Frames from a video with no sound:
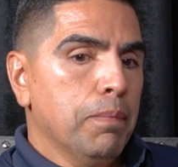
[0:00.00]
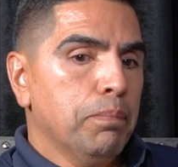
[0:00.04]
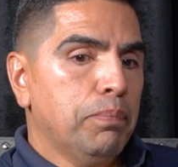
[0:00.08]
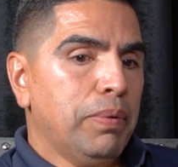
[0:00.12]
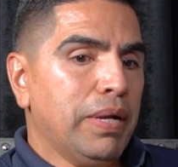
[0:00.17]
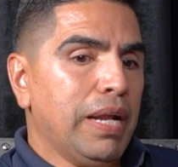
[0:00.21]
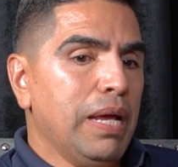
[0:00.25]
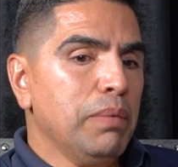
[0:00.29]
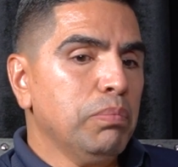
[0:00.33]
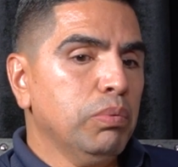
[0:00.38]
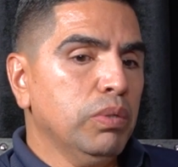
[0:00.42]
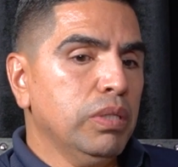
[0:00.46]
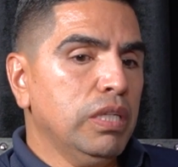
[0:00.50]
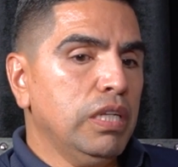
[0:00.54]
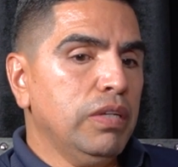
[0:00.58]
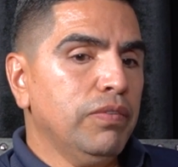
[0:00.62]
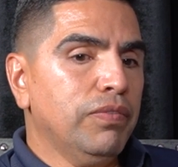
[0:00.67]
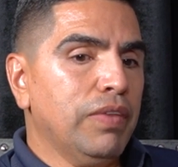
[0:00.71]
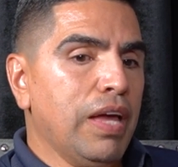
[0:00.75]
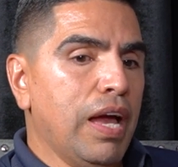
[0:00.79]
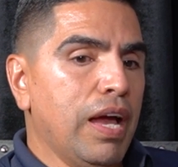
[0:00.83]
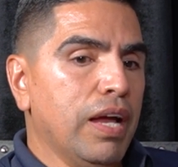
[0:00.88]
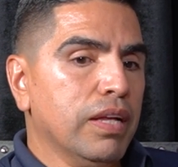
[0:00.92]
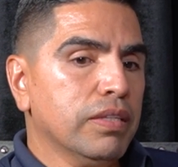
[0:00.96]
but I
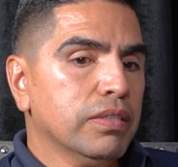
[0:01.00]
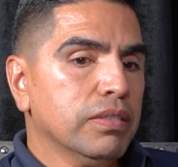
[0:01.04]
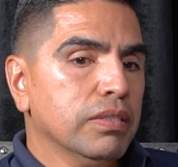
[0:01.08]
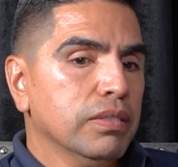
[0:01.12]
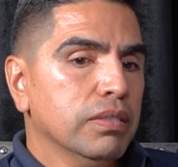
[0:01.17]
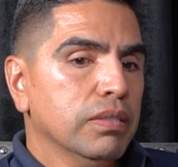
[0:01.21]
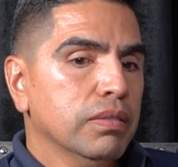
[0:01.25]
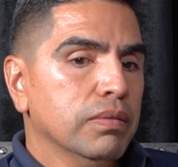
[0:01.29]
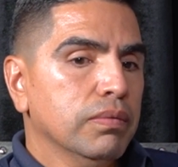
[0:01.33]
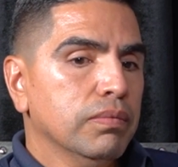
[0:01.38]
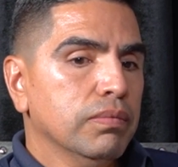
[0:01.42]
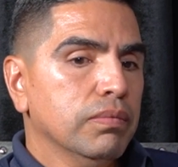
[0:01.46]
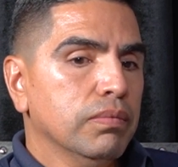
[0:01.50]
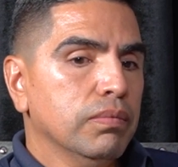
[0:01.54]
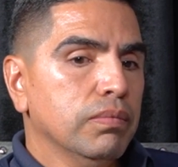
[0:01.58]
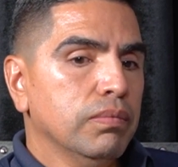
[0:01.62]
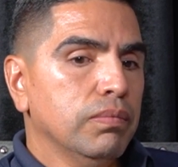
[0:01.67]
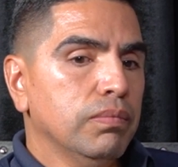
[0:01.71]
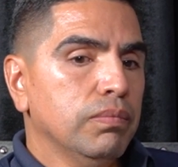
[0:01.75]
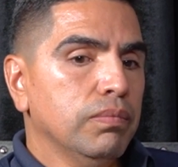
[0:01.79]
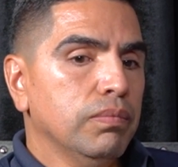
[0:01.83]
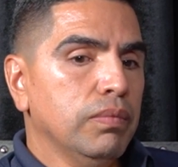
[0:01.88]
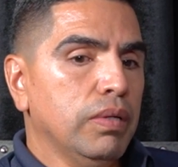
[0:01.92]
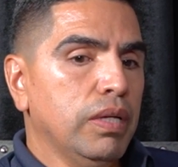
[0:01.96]
believe that
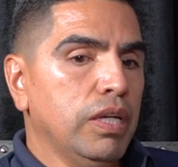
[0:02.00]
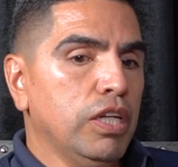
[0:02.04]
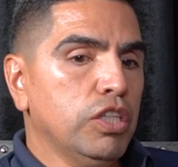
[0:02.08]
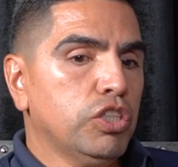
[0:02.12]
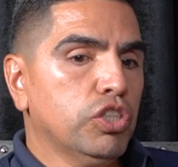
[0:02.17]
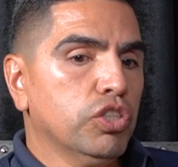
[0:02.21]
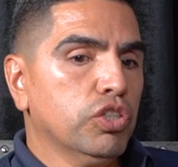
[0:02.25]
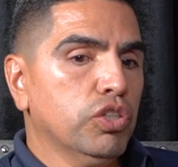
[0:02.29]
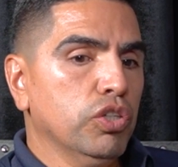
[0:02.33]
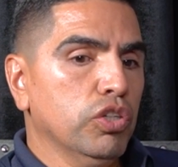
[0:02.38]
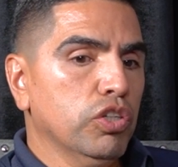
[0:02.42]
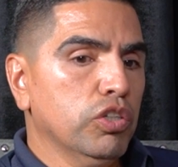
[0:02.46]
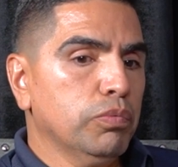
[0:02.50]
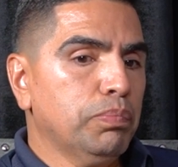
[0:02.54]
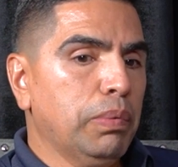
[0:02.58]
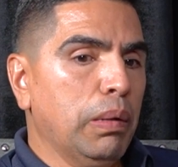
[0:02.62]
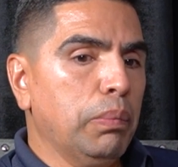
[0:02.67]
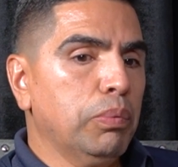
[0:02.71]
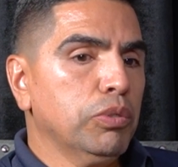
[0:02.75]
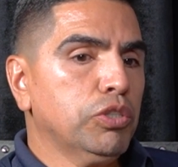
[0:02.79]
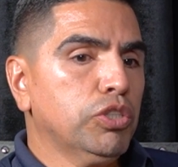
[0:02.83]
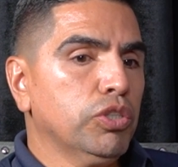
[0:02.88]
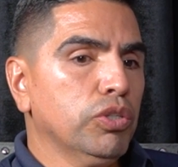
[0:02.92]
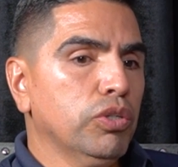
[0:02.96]
it's good,
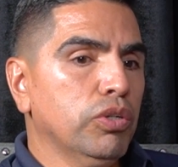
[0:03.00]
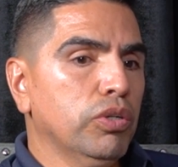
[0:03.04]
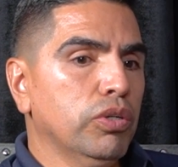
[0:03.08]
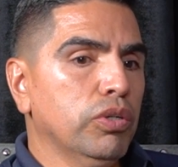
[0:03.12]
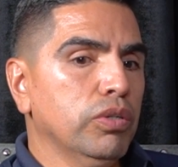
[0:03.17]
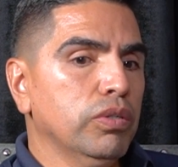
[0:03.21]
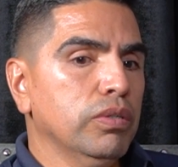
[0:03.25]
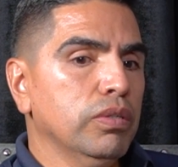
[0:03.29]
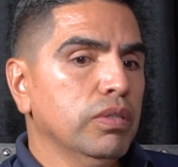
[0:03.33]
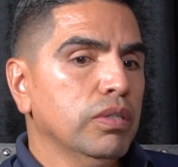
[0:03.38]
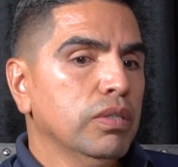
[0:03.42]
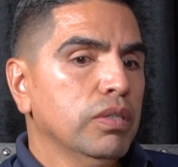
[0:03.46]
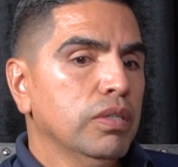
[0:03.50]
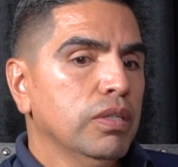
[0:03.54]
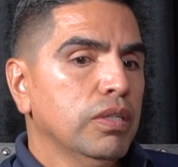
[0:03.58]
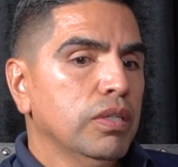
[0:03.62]
Papuchon,